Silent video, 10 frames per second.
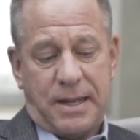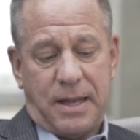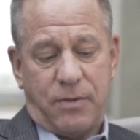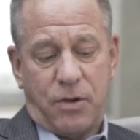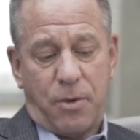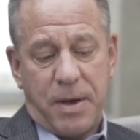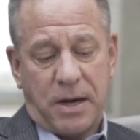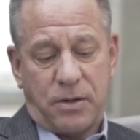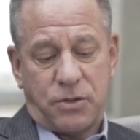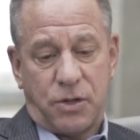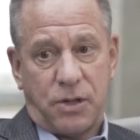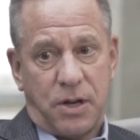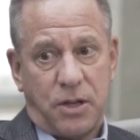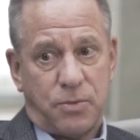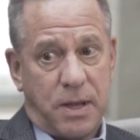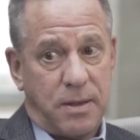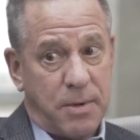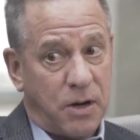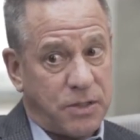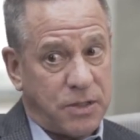if you go back to those early days, we had the
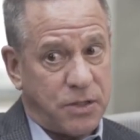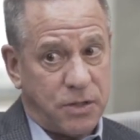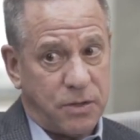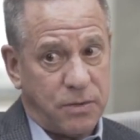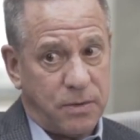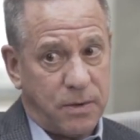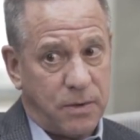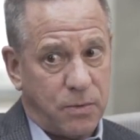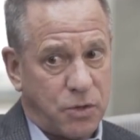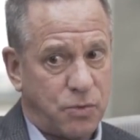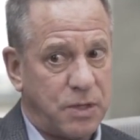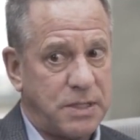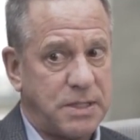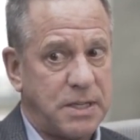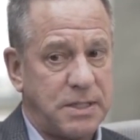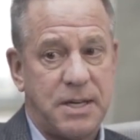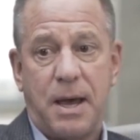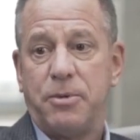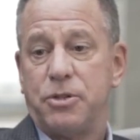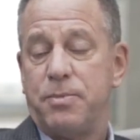Merritt's Institute, which was
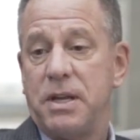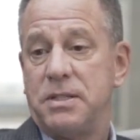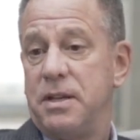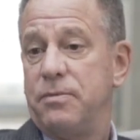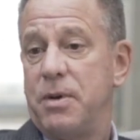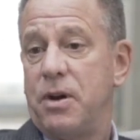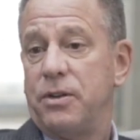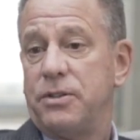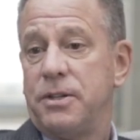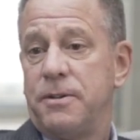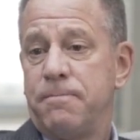established by Steve Merritt's